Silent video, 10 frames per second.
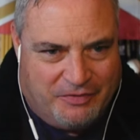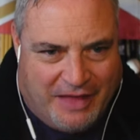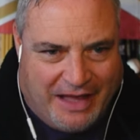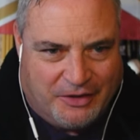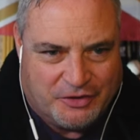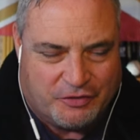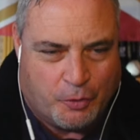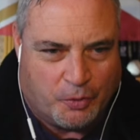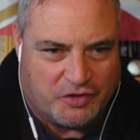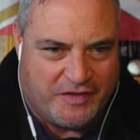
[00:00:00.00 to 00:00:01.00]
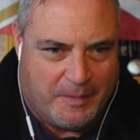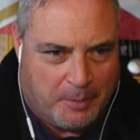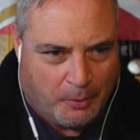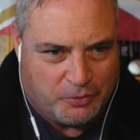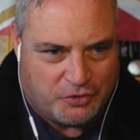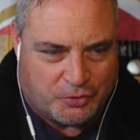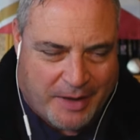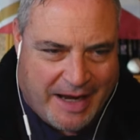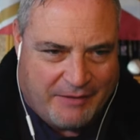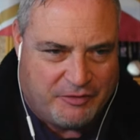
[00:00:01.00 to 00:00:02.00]
Niners, of course, in the
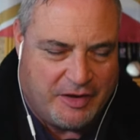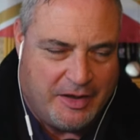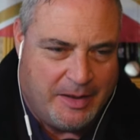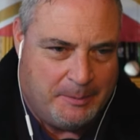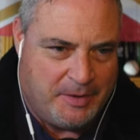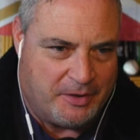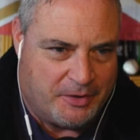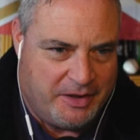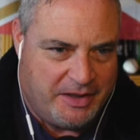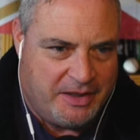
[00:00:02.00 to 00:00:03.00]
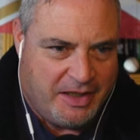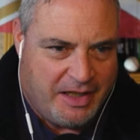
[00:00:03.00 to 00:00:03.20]
post-draft period,